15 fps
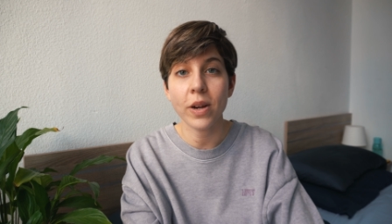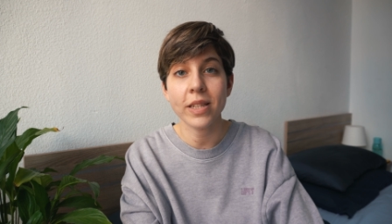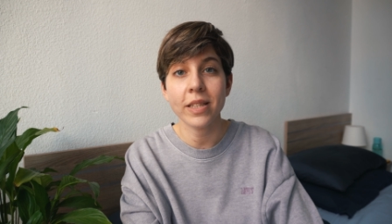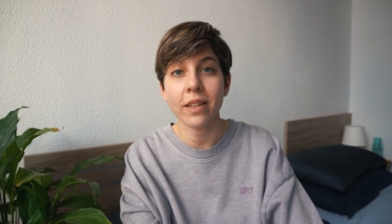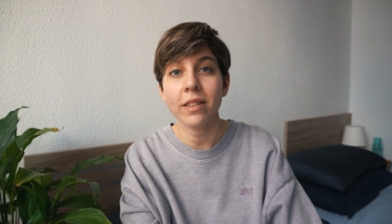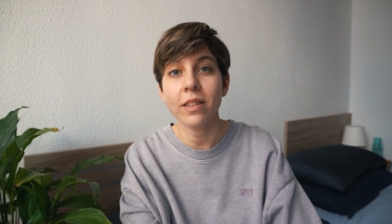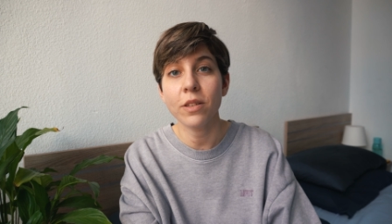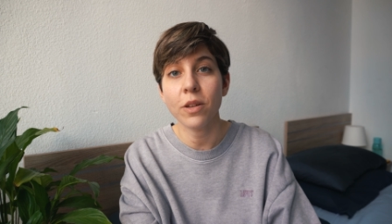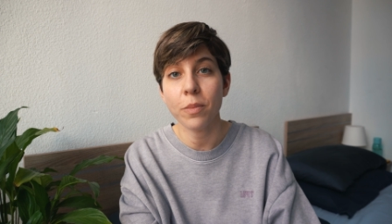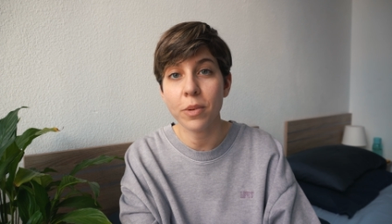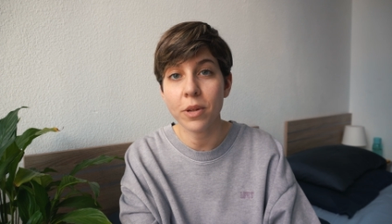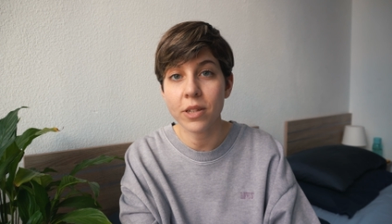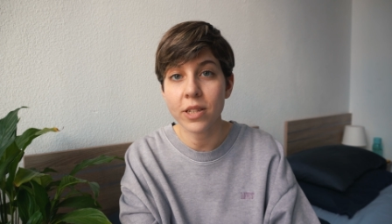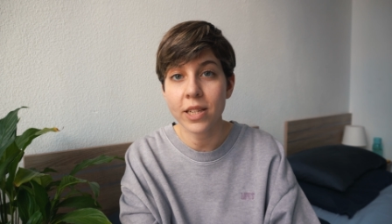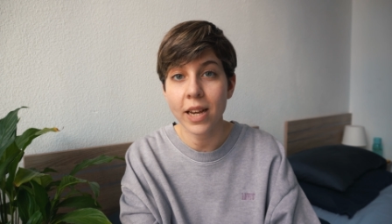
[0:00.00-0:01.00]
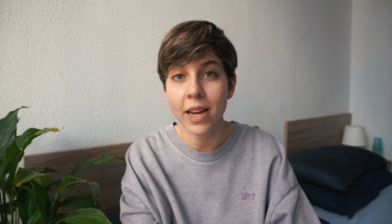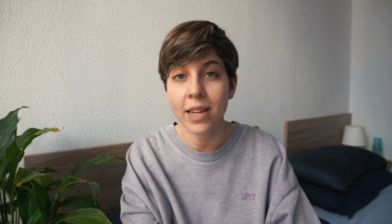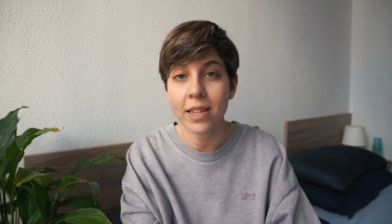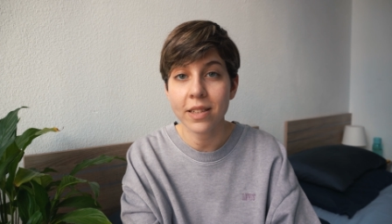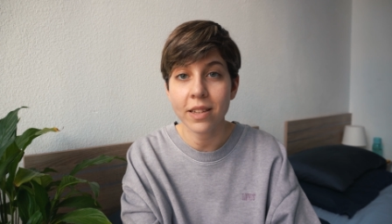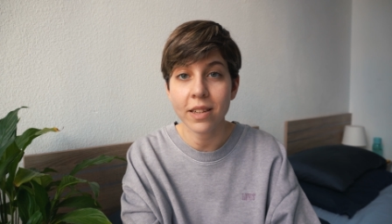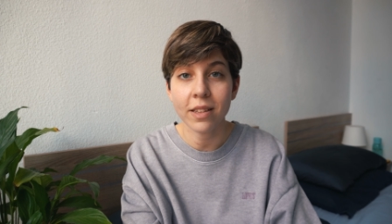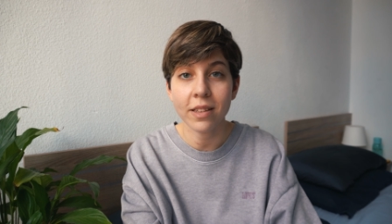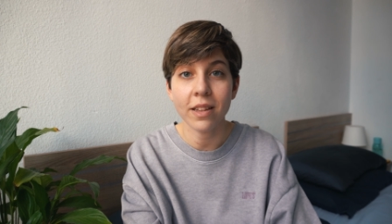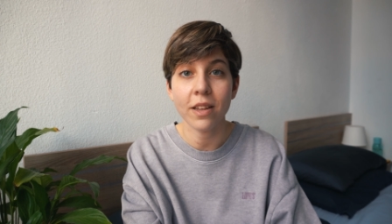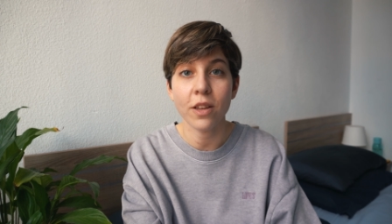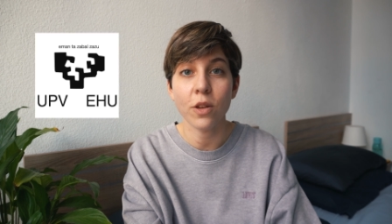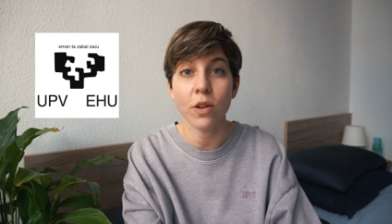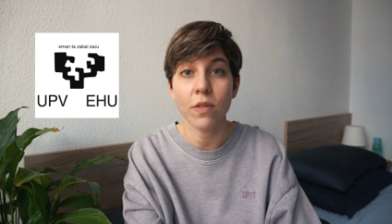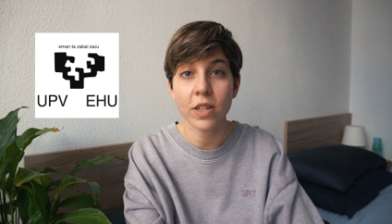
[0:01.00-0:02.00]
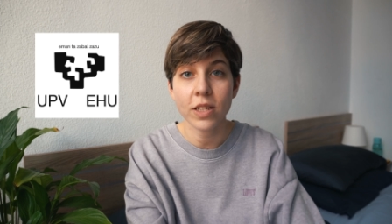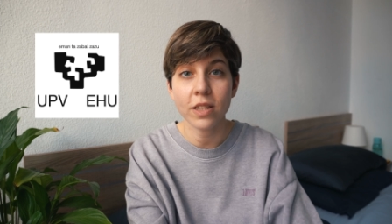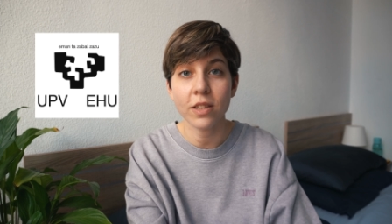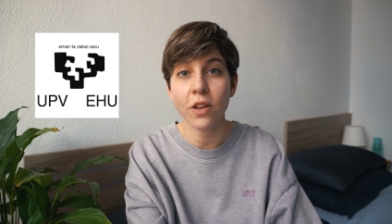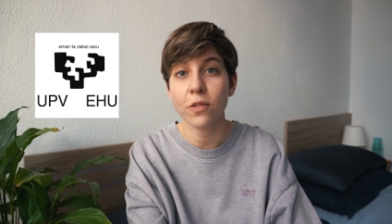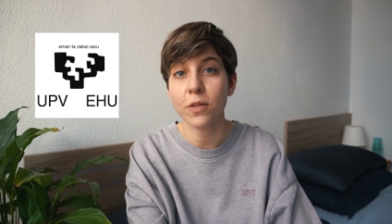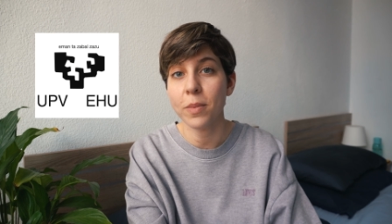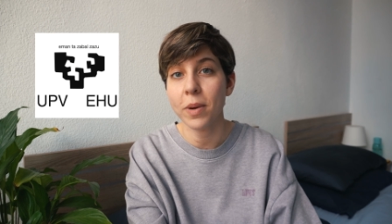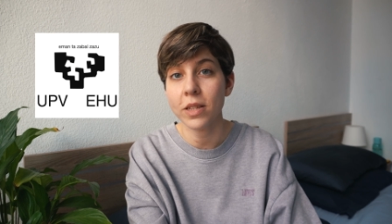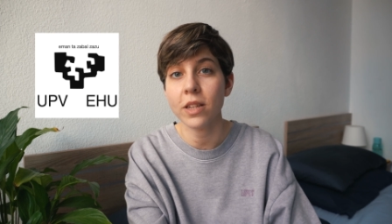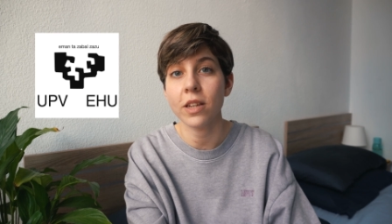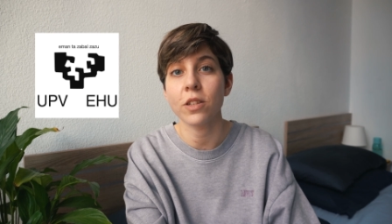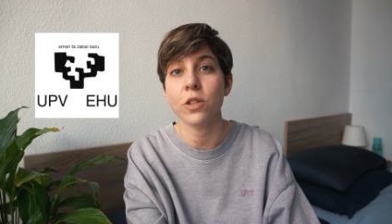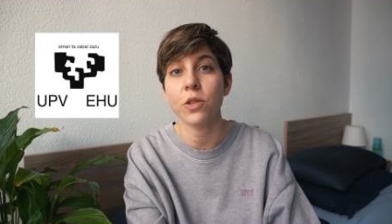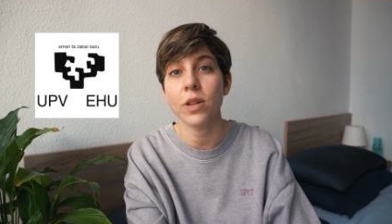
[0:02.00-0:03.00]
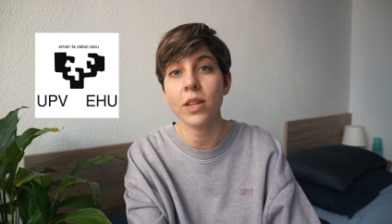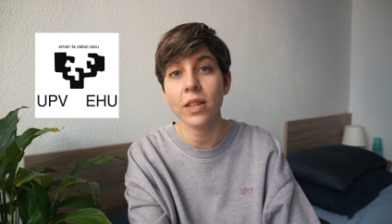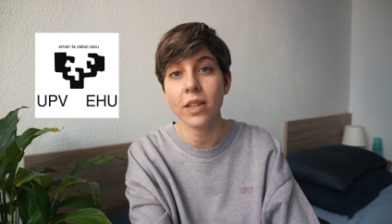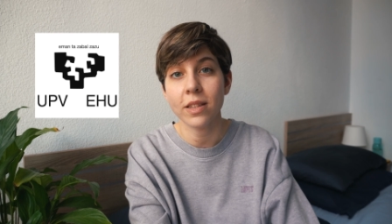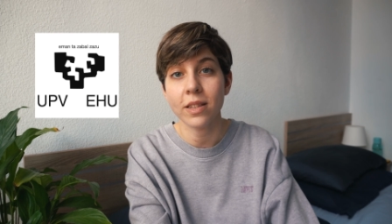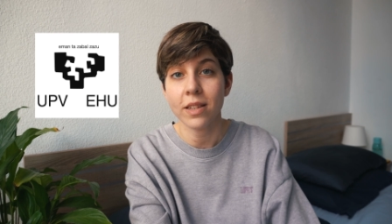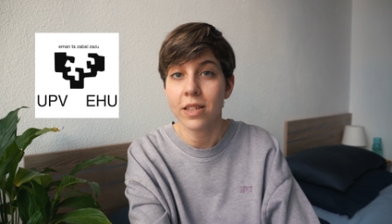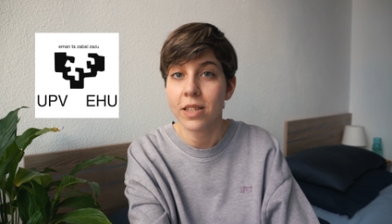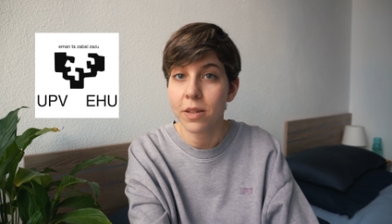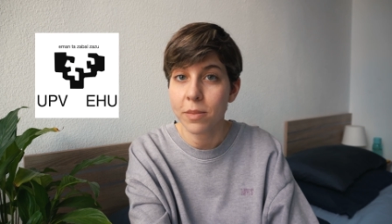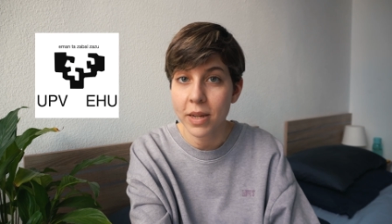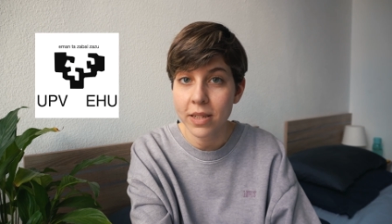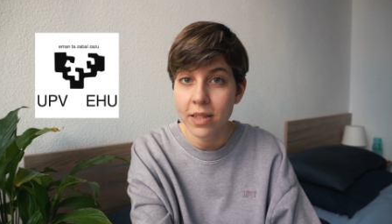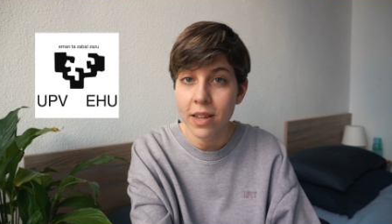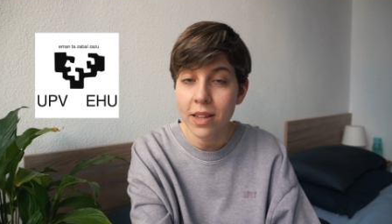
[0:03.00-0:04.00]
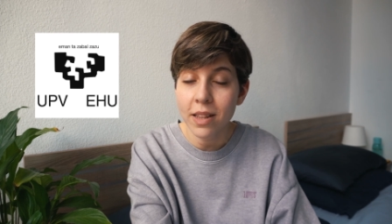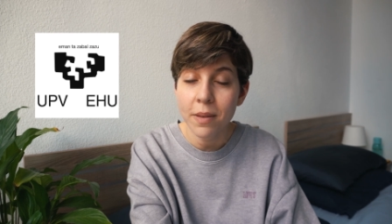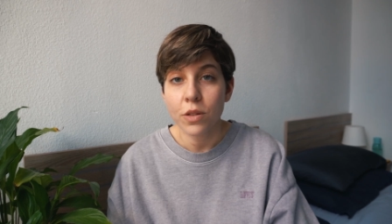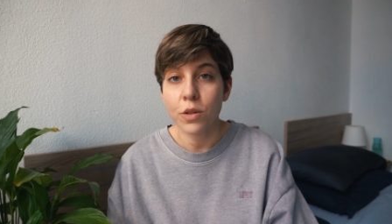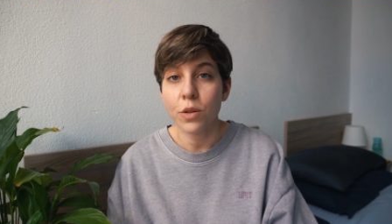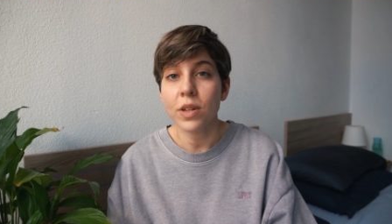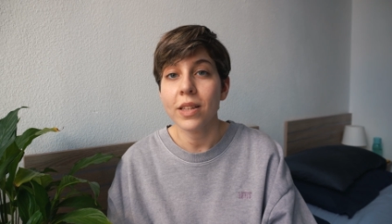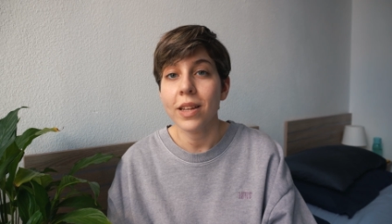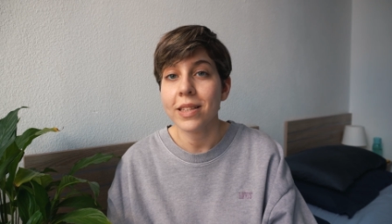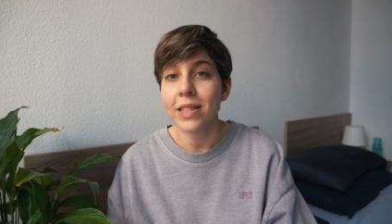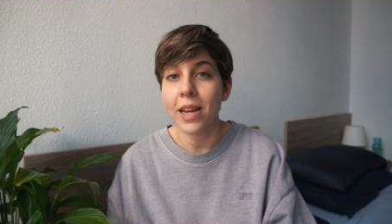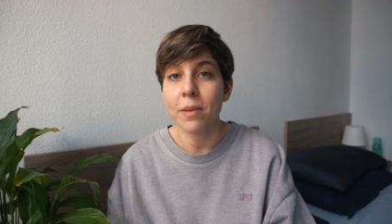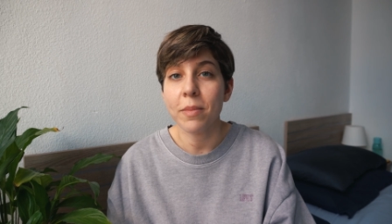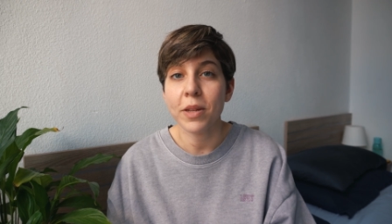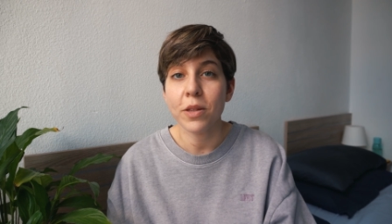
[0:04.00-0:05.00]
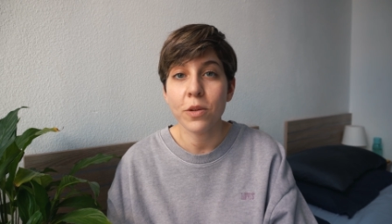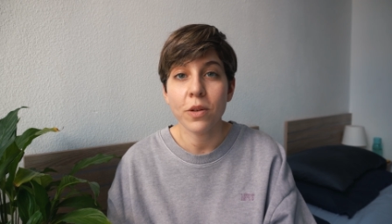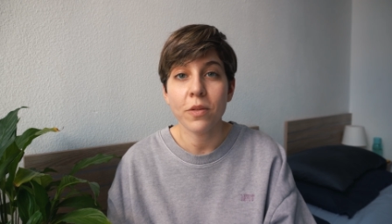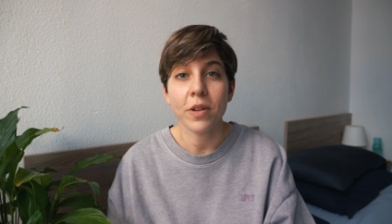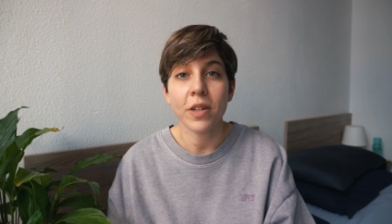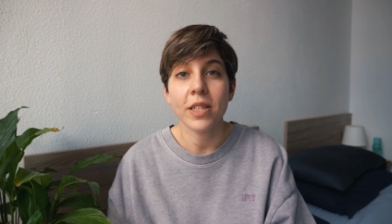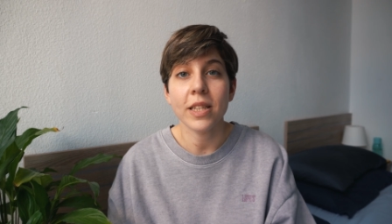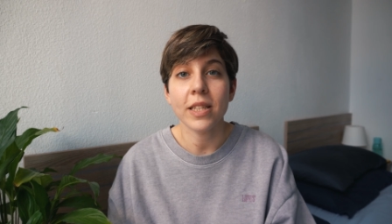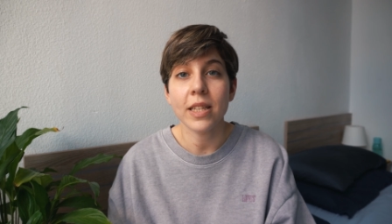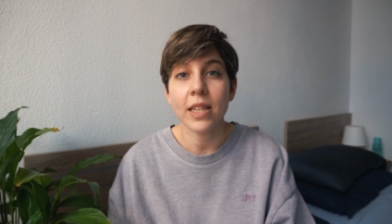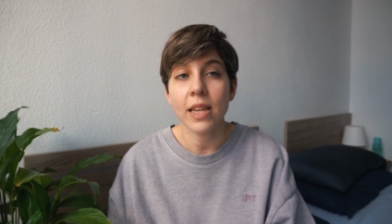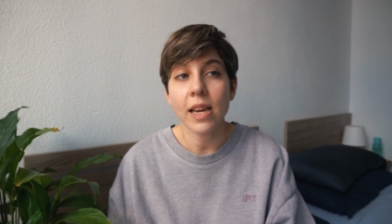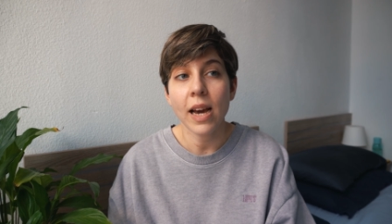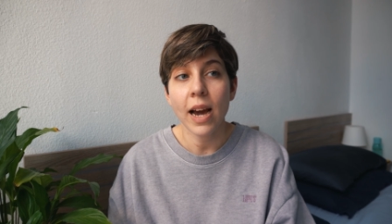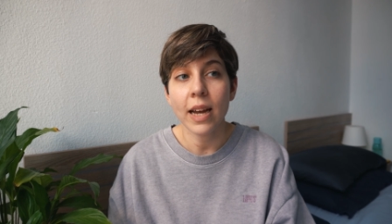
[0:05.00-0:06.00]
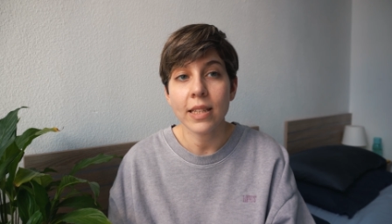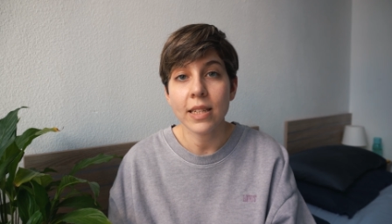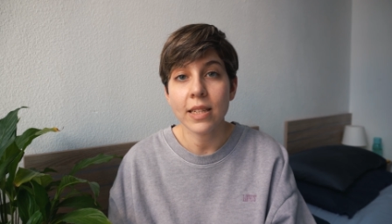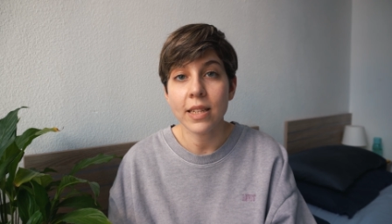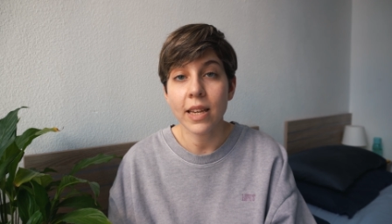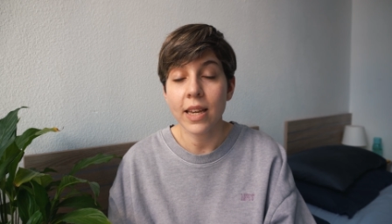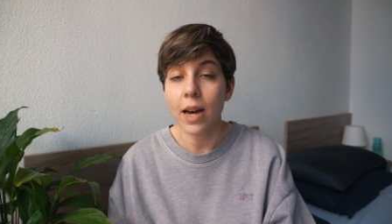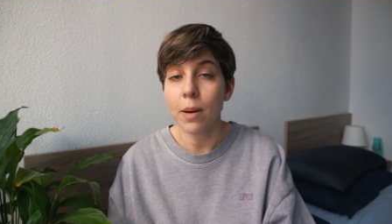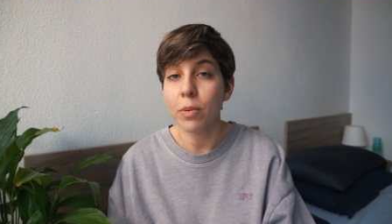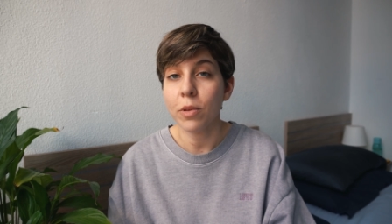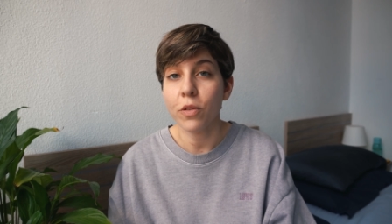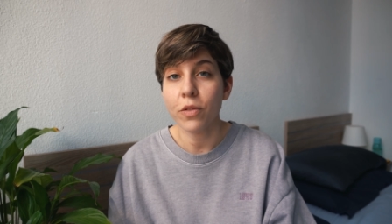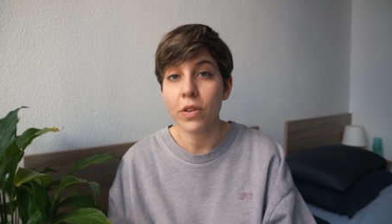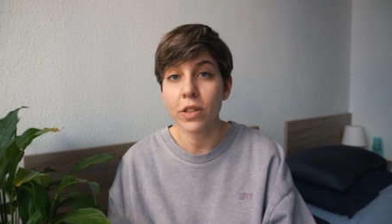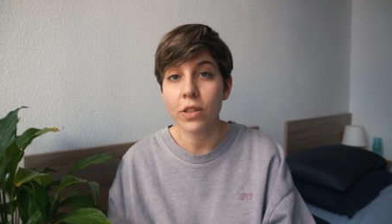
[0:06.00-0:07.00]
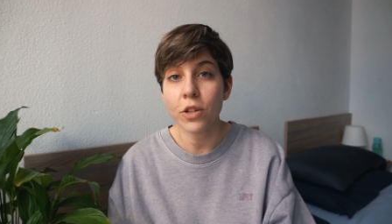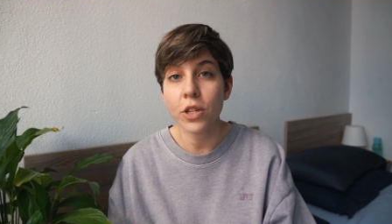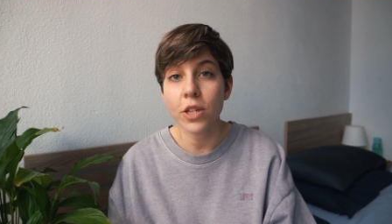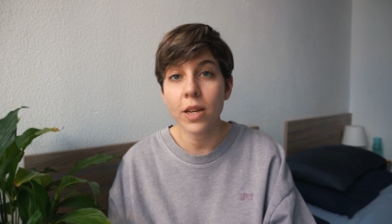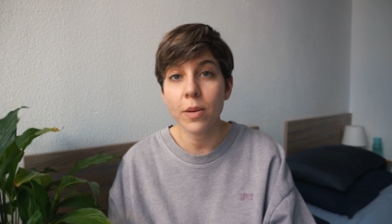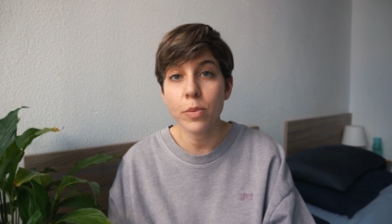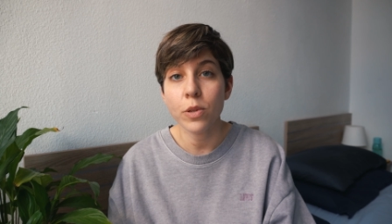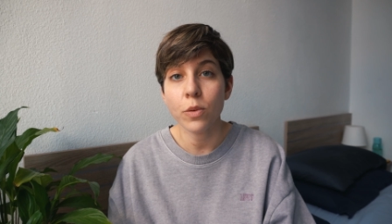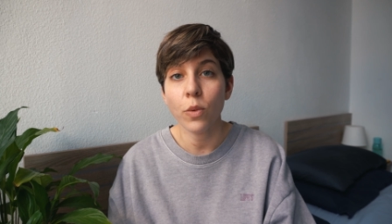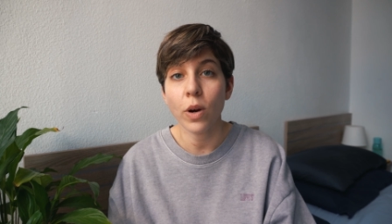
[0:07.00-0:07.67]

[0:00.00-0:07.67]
I studied computer science in the University of the Basque Country in San Sebastian. During that time at university, I did a couple of internships.